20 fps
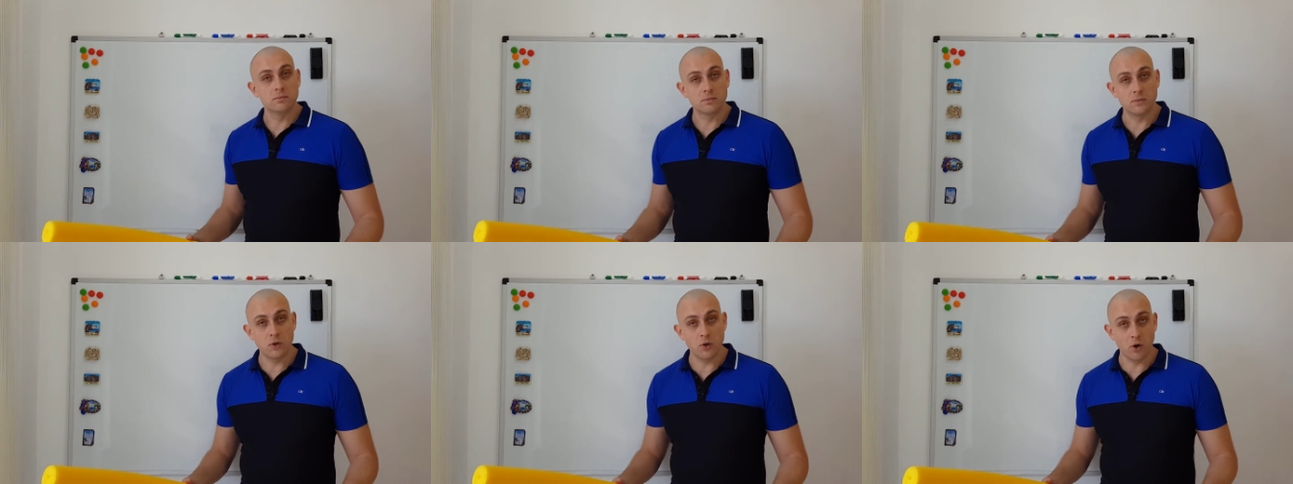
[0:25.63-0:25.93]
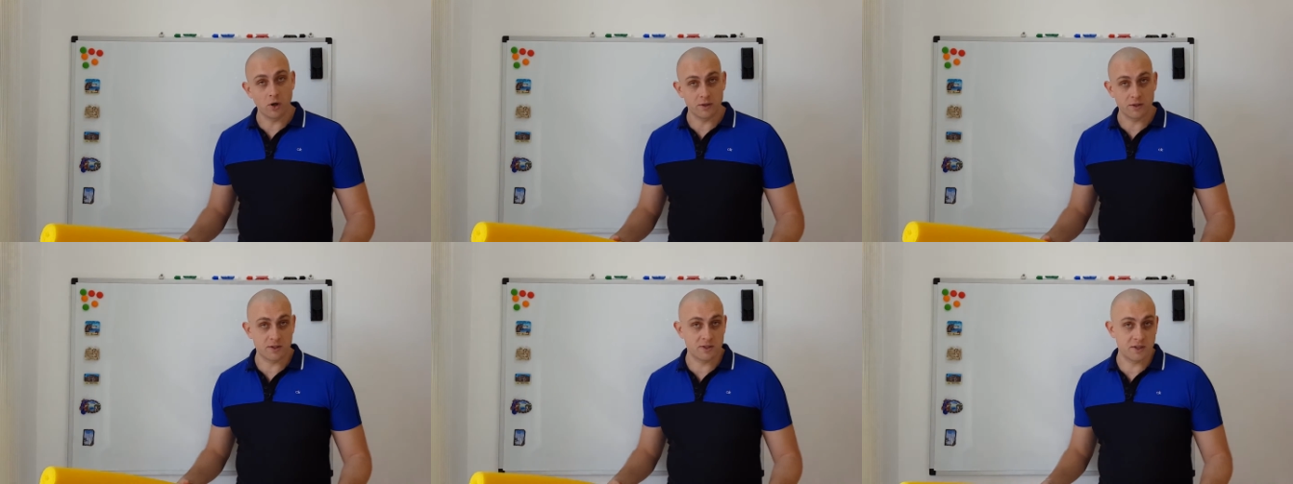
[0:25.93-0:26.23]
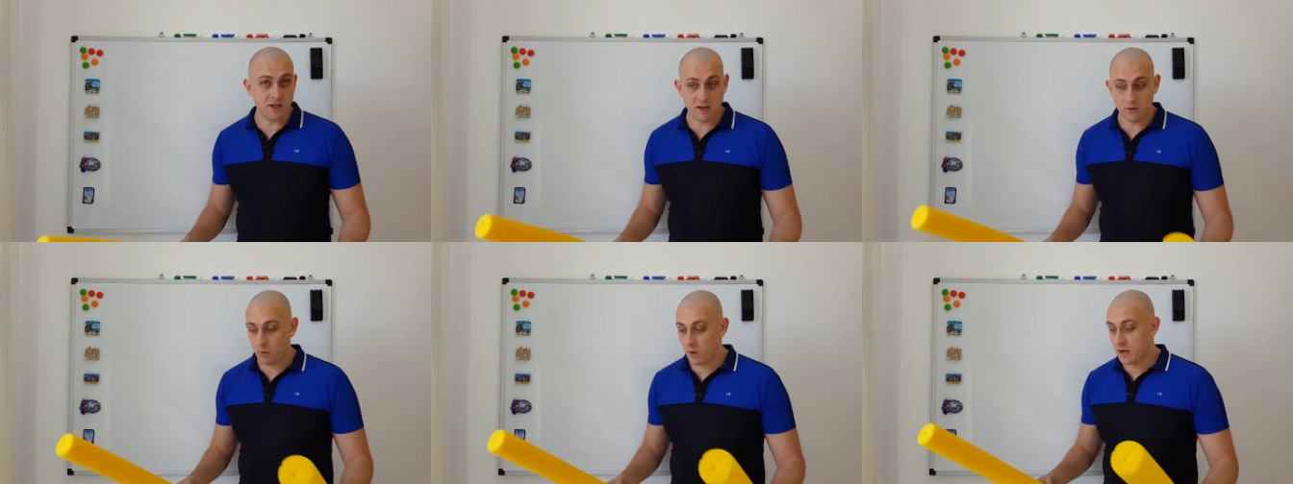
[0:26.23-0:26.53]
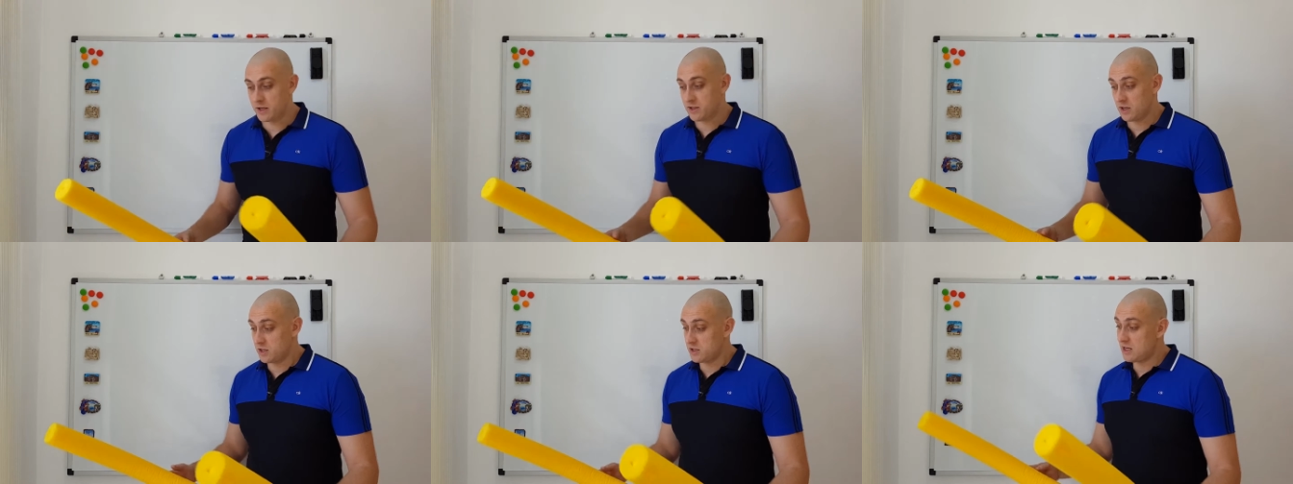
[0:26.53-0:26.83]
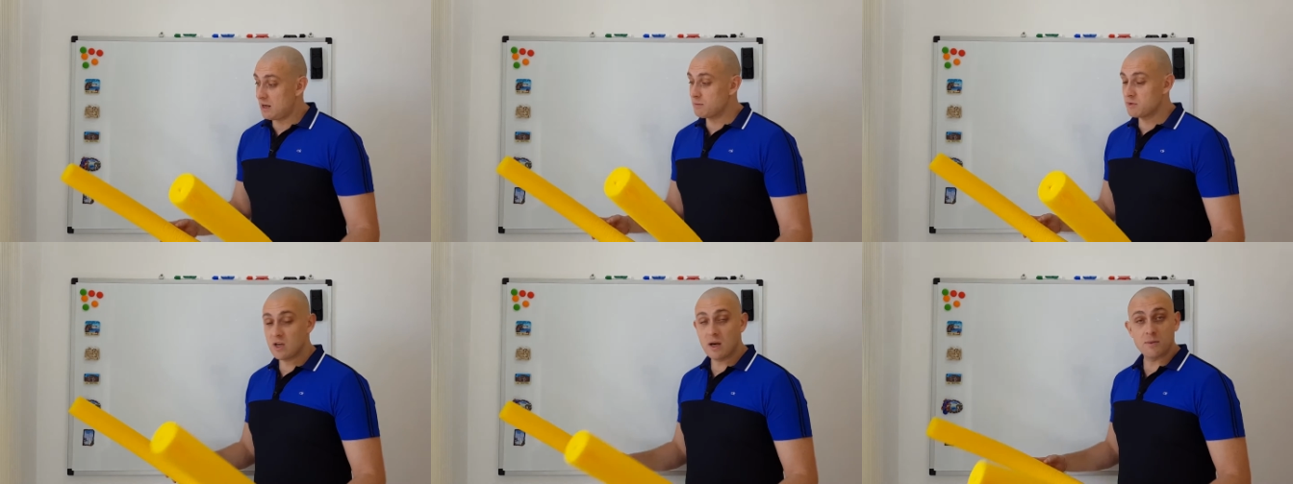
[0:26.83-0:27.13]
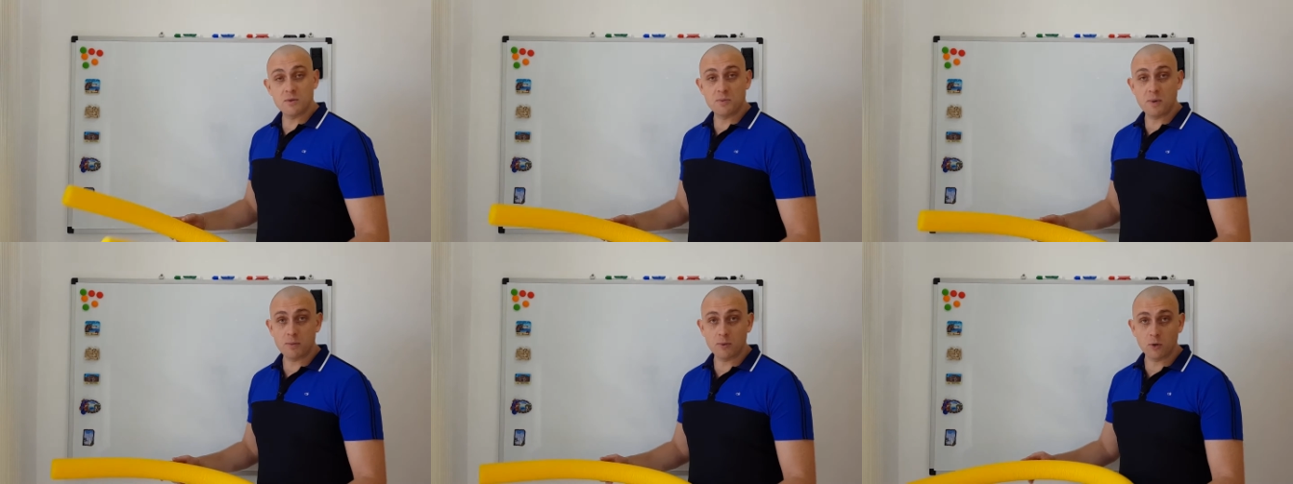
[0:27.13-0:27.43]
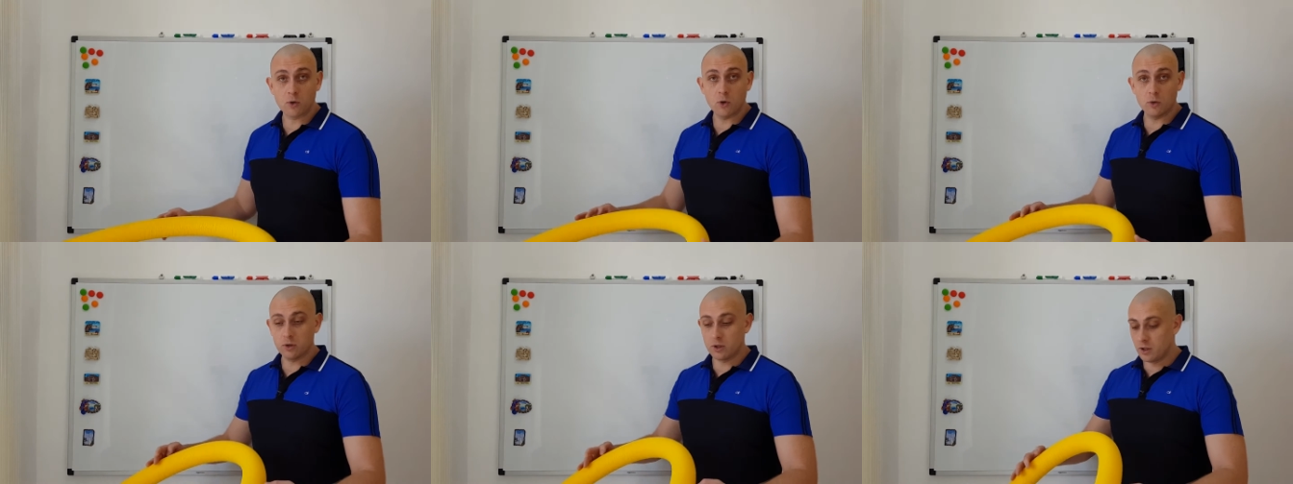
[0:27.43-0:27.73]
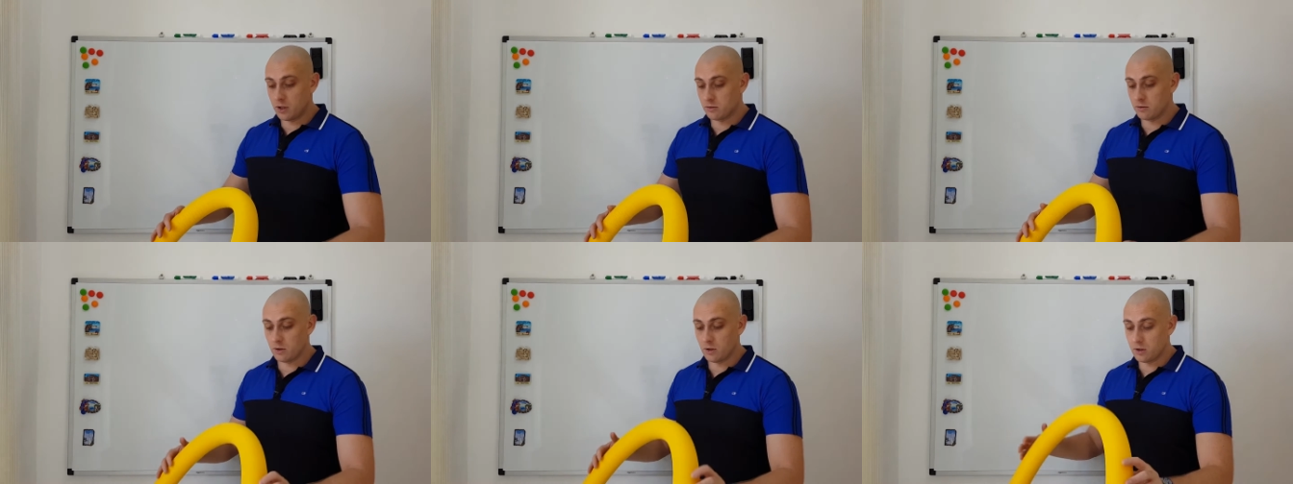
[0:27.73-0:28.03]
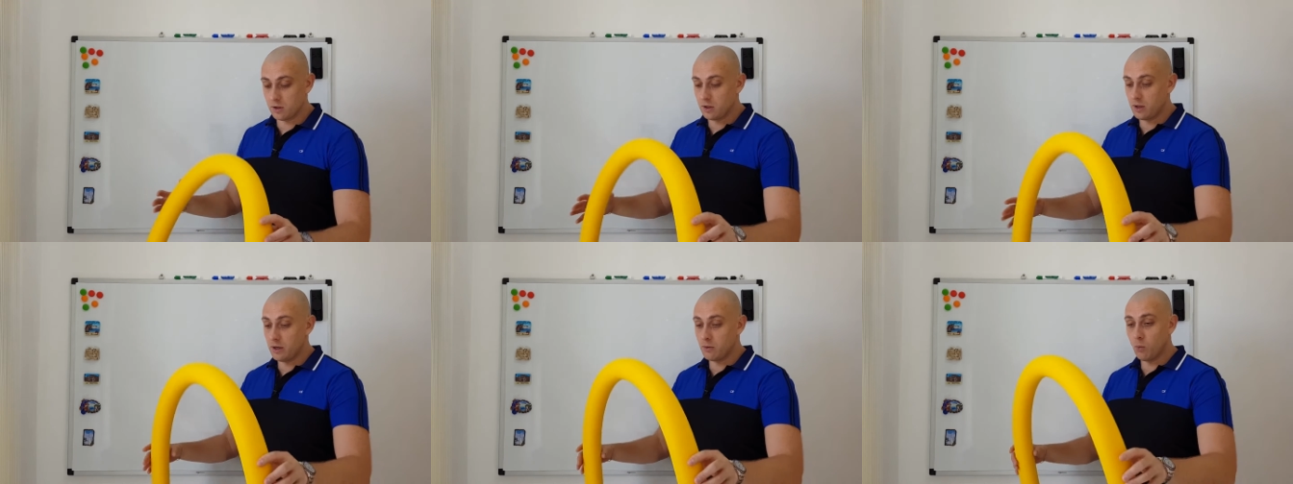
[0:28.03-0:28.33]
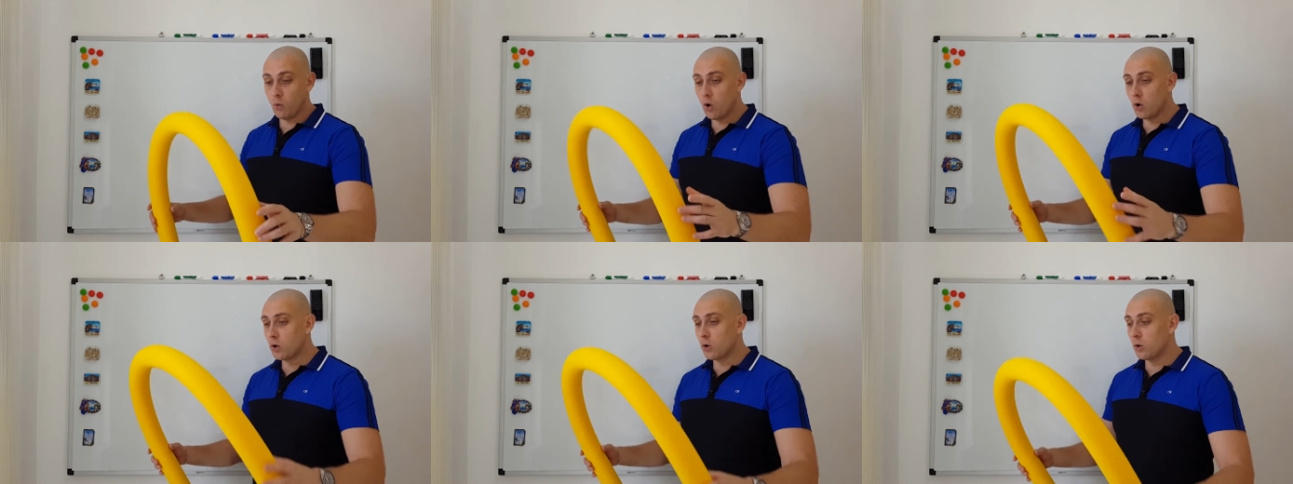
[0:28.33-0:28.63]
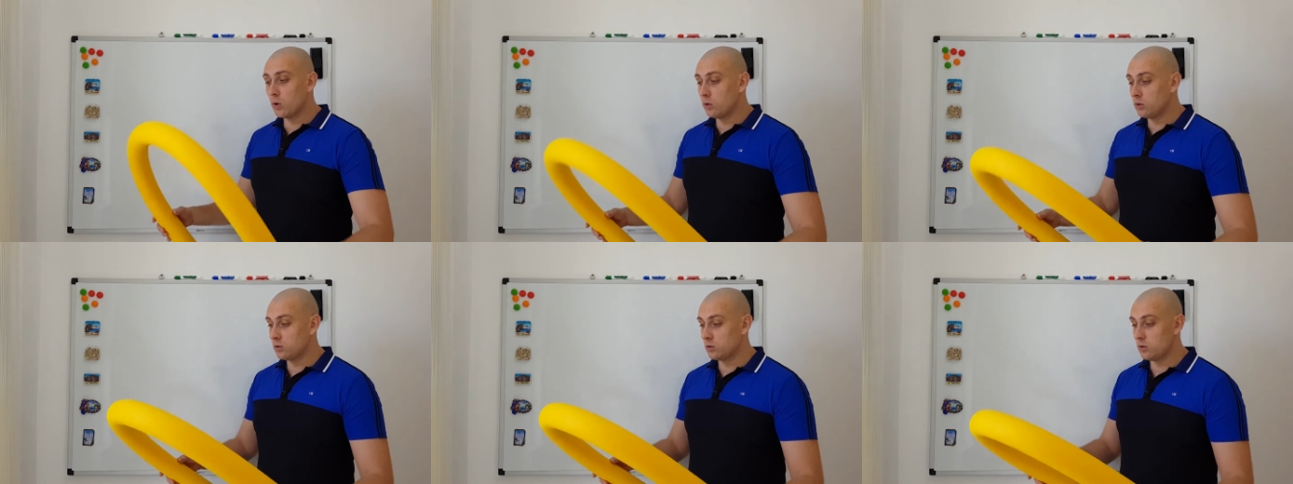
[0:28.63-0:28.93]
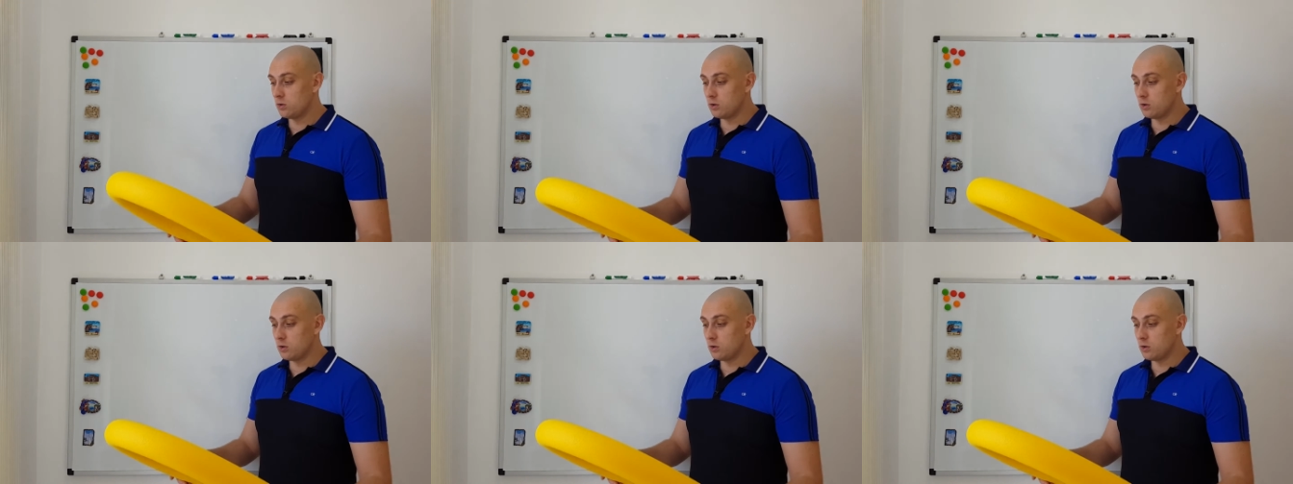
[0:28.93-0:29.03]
you understand why sometimes people call it a woggle